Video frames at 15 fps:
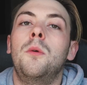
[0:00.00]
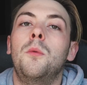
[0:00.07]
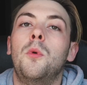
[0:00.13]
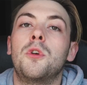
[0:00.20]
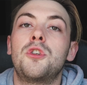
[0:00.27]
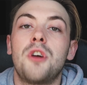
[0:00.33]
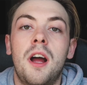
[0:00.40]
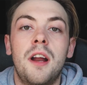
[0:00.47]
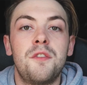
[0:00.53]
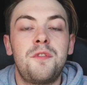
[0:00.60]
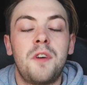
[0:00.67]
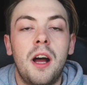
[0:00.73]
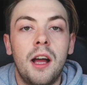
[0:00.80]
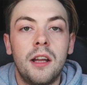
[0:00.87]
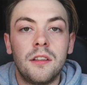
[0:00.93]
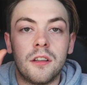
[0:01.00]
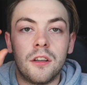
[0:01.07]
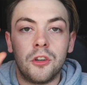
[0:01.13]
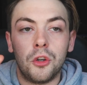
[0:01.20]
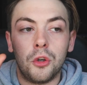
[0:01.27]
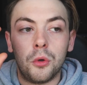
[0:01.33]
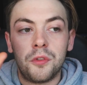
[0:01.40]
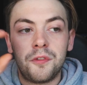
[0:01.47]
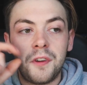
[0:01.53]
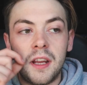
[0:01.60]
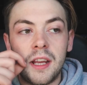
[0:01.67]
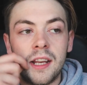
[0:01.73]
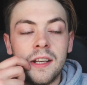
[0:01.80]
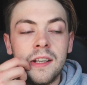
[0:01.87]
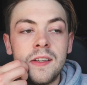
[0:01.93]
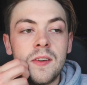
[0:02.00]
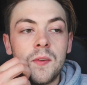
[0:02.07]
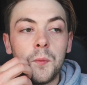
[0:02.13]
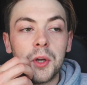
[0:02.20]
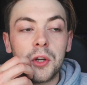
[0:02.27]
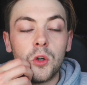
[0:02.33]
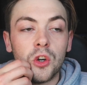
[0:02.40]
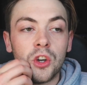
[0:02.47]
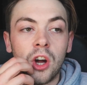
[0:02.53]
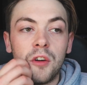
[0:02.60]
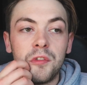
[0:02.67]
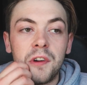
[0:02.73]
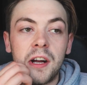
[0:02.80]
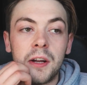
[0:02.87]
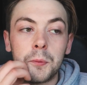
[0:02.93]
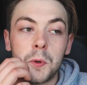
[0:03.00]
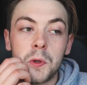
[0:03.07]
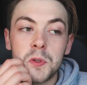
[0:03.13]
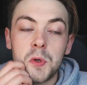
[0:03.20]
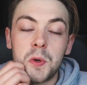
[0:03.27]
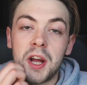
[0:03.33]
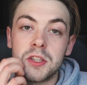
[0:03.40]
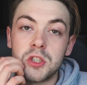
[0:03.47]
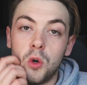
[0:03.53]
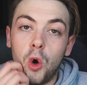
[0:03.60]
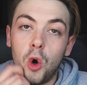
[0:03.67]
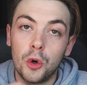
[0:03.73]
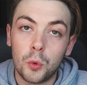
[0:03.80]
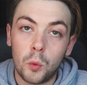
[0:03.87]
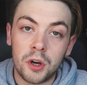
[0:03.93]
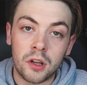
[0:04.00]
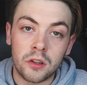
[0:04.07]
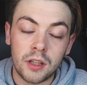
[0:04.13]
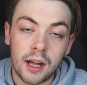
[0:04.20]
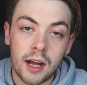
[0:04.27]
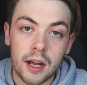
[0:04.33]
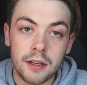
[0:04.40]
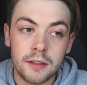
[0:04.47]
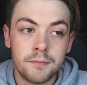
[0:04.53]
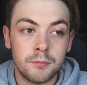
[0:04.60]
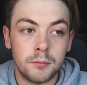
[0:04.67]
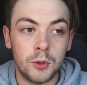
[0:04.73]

We were trying to find a new fitting, we could not find one, so I had to order one online.